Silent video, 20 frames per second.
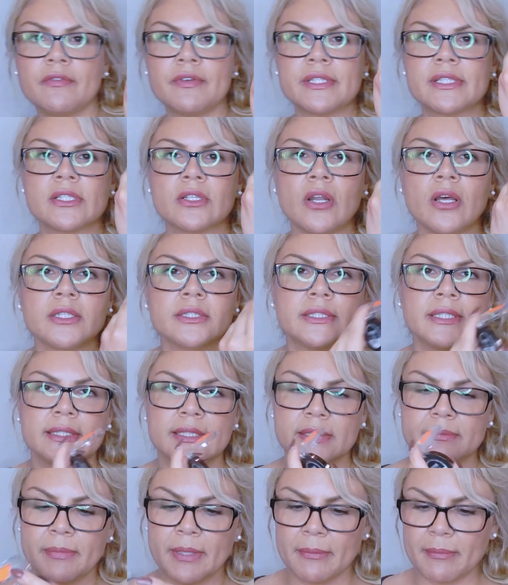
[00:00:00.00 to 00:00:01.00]
if it's lost
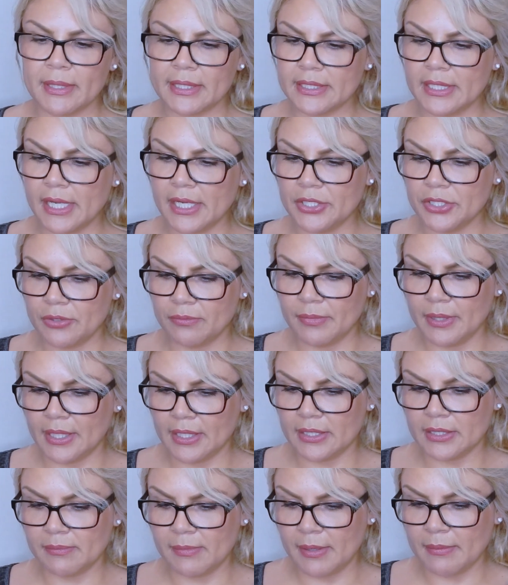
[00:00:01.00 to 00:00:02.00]
its pigmentation
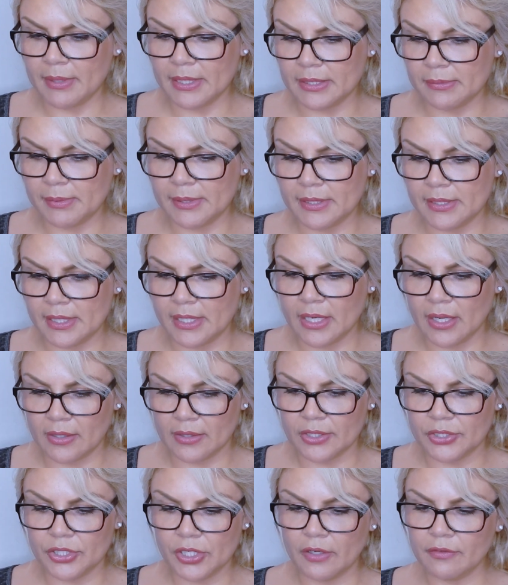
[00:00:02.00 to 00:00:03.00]
because maybe it's been sitting on
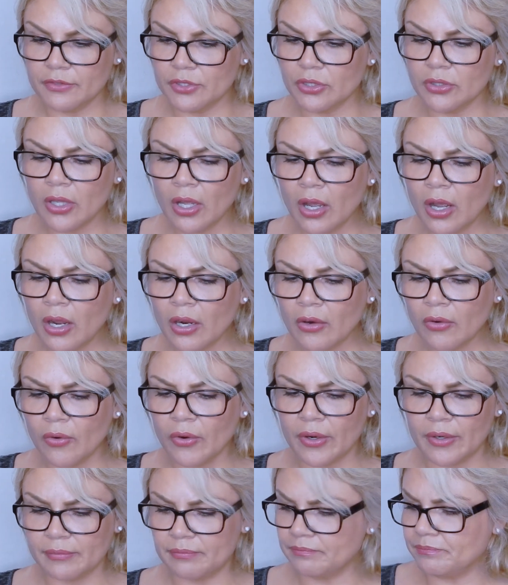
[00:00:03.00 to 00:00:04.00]
the shelf too long,
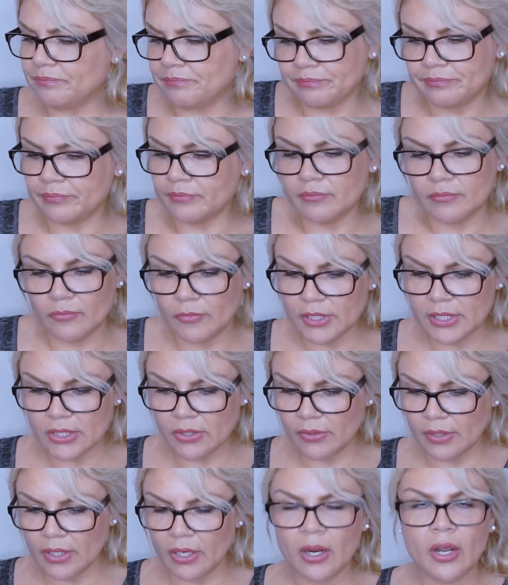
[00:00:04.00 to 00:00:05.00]
or what's
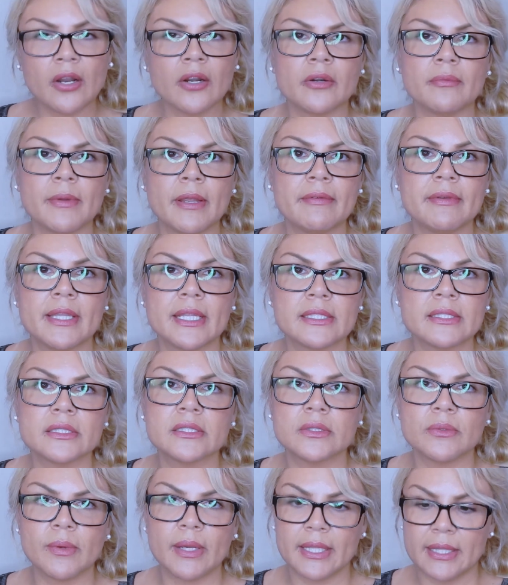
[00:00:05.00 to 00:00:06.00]
going on, or maybe that's
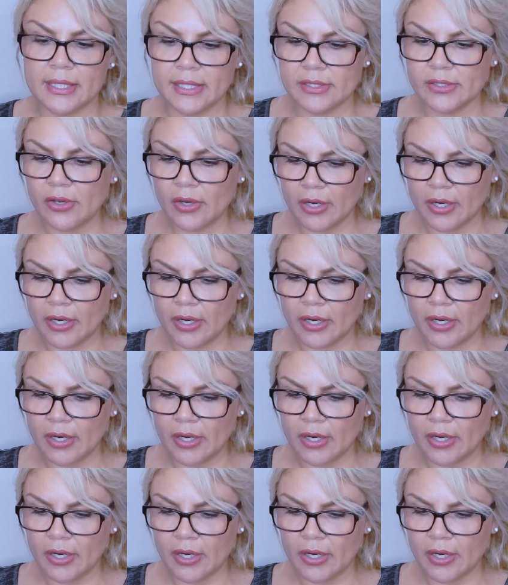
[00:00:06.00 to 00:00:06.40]
the way these